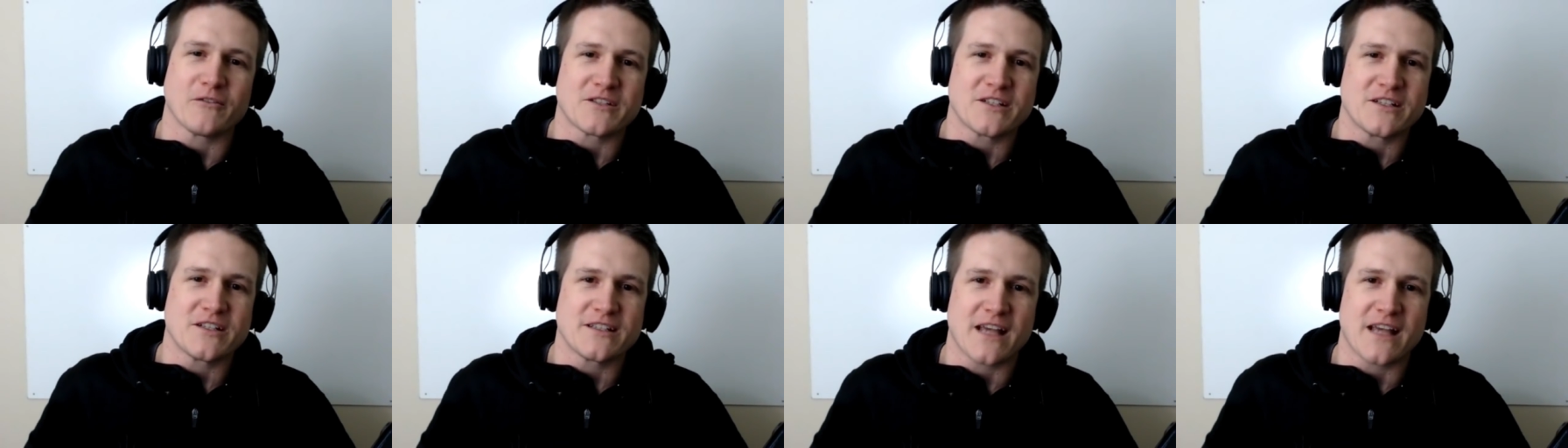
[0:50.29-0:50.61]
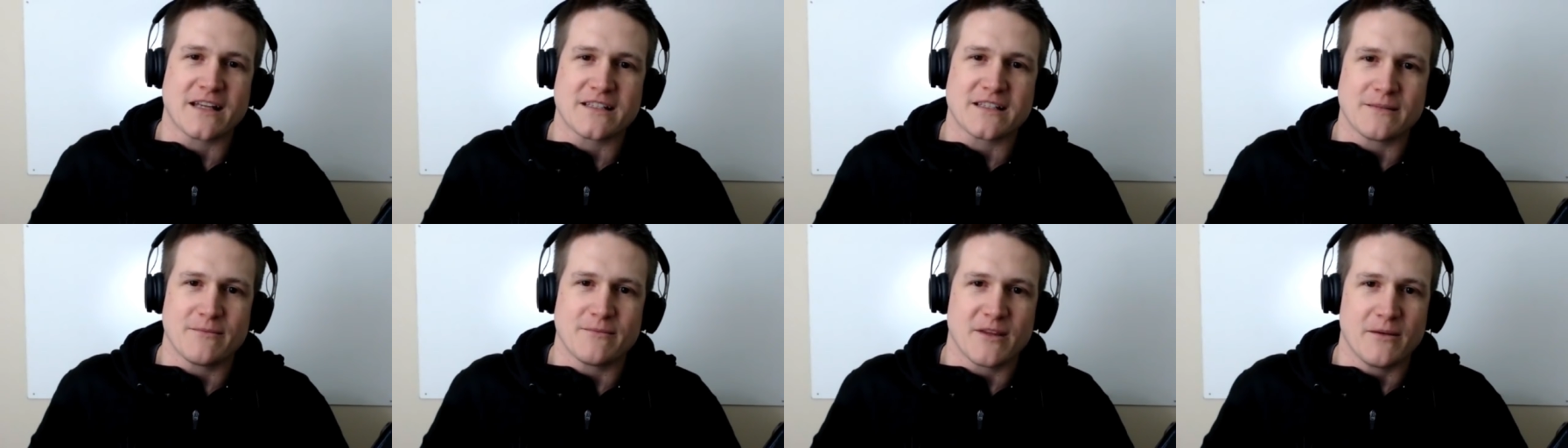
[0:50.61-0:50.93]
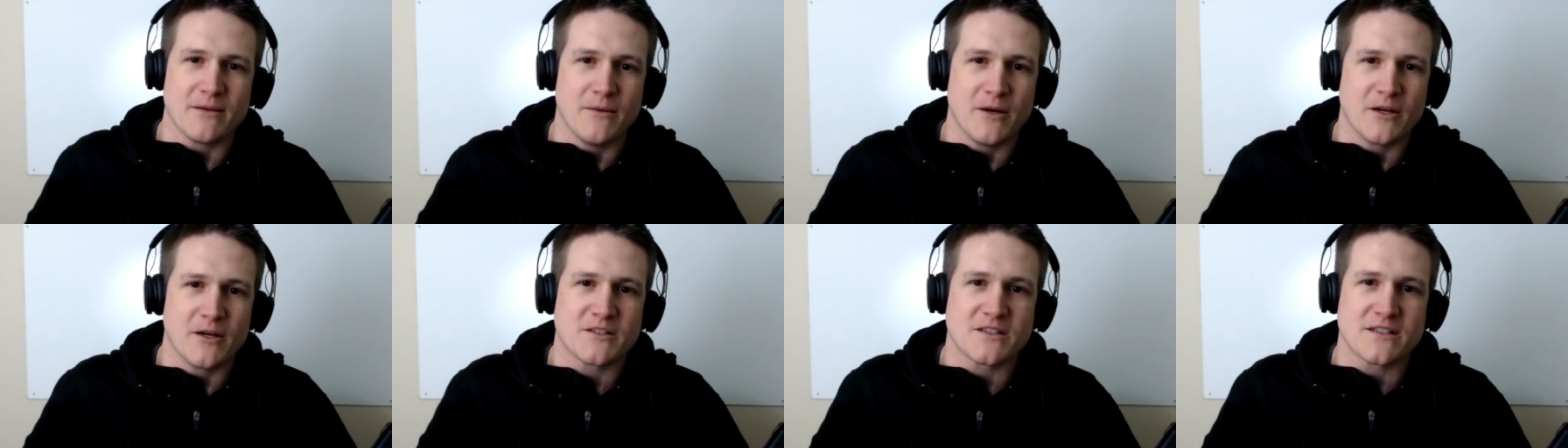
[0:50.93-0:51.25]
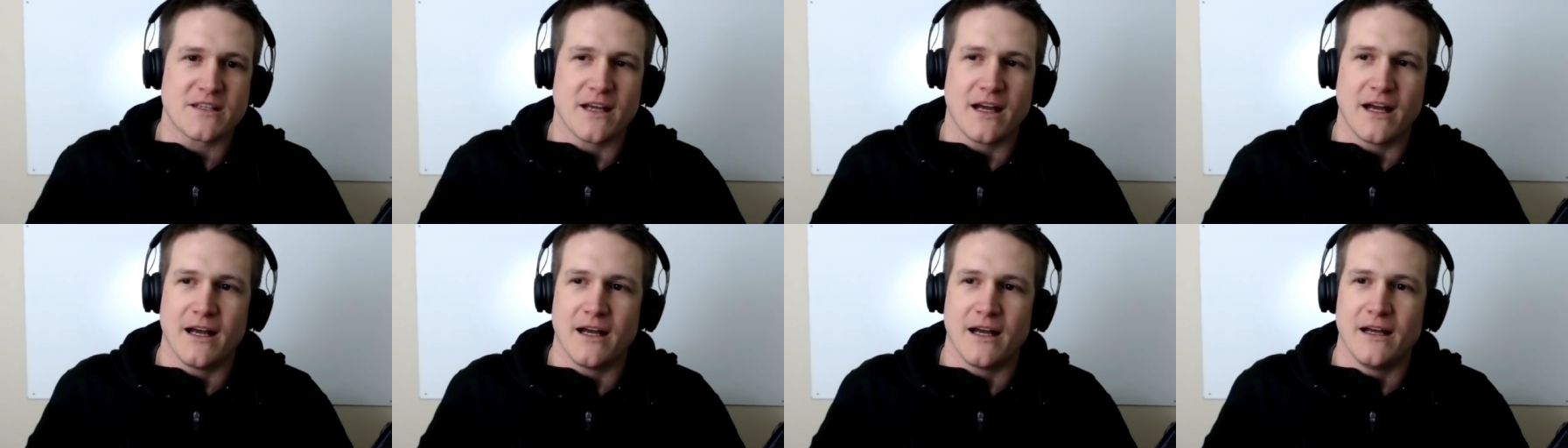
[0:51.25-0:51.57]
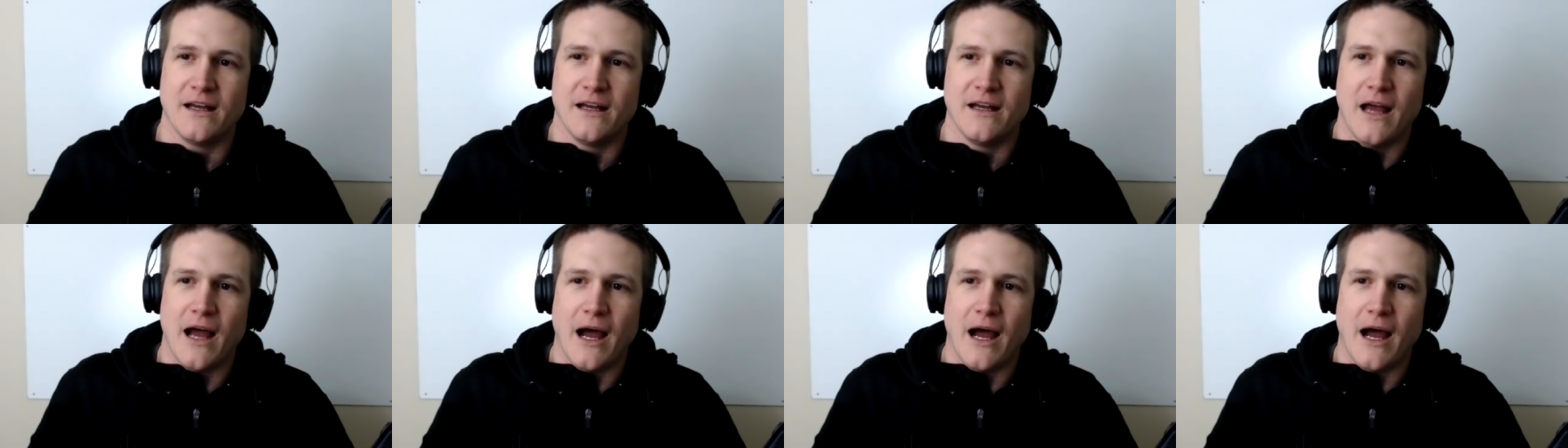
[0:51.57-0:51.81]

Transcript: She's got some of the most uh,